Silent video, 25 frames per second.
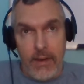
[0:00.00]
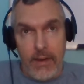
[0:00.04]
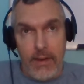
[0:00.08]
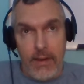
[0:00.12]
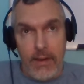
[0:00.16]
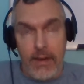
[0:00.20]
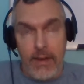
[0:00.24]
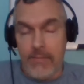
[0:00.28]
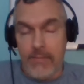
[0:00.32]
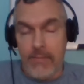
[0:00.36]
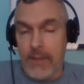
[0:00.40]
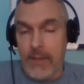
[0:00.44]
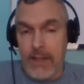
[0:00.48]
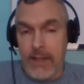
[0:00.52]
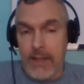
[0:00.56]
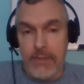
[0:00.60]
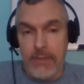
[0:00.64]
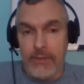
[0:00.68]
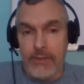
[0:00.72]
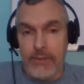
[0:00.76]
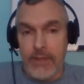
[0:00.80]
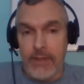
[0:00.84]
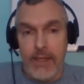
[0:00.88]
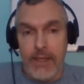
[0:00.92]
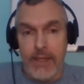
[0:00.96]
I've been
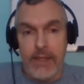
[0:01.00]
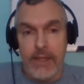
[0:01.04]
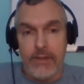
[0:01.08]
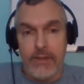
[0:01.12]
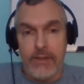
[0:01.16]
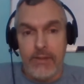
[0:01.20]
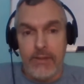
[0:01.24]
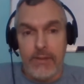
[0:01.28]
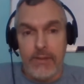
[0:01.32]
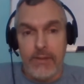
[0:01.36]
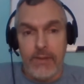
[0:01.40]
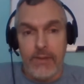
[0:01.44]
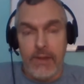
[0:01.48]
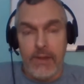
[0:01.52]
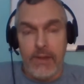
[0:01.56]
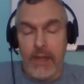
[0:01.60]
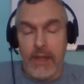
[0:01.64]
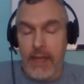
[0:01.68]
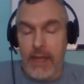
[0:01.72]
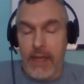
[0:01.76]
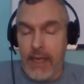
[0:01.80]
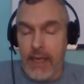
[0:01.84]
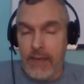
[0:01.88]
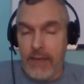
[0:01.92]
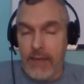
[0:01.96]
able to handle
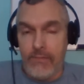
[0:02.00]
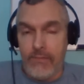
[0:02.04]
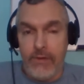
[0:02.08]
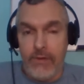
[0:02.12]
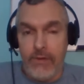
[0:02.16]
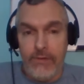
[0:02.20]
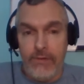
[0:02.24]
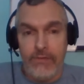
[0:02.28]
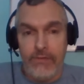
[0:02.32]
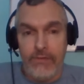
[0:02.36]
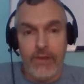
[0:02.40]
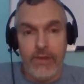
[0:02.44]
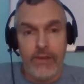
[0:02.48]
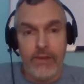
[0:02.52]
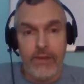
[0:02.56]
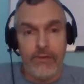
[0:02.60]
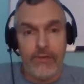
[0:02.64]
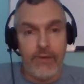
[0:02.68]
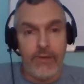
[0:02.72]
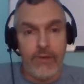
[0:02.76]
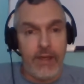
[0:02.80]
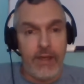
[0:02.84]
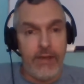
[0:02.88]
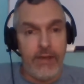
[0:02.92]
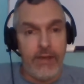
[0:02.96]
every single
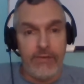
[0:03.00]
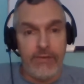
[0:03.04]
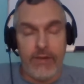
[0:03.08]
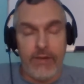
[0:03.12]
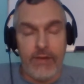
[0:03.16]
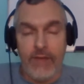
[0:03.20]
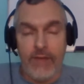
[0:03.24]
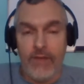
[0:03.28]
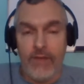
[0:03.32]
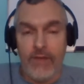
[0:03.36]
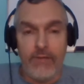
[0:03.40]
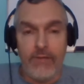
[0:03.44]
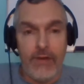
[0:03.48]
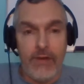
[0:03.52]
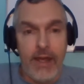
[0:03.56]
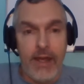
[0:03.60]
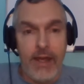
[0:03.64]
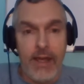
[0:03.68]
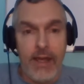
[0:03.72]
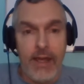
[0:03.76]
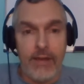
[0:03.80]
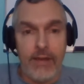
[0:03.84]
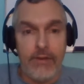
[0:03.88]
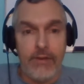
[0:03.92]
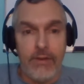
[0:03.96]
case that I've ever
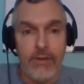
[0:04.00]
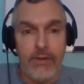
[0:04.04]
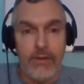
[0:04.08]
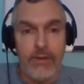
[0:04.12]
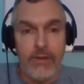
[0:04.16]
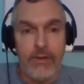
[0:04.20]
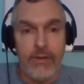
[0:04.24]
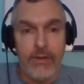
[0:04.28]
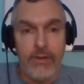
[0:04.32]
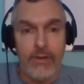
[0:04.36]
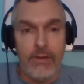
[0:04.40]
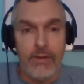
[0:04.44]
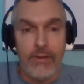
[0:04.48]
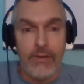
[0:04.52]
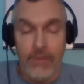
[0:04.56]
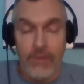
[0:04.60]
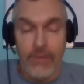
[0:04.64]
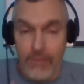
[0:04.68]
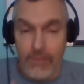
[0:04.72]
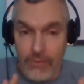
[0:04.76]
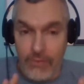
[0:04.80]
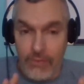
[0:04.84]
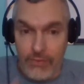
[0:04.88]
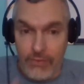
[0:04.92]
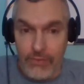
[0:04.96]
had
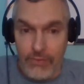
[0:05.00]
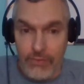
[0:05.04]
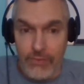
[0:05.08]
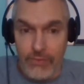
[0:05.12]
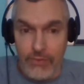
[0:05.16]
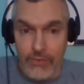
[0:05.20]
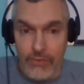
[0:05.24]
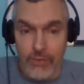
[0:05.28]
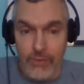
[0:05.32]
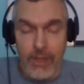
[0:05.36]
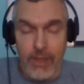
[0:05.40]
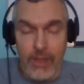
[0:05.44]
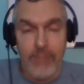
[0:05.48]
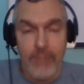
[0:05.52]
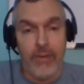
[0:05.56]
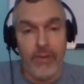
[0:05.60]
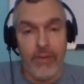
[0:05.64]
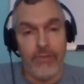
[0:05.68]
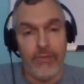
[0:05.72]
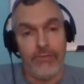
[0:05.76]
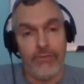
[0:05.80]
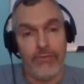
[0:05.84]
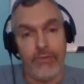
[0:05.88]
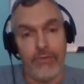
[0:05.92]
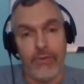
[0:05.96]
through my
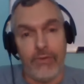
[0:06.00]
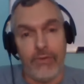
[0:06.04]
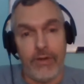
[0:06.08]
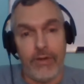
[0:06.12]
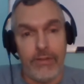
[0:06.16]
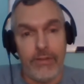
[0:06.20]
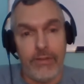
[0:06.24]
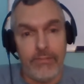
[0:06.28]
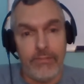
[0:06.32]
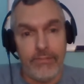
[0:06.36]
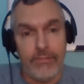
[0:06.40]
postal court.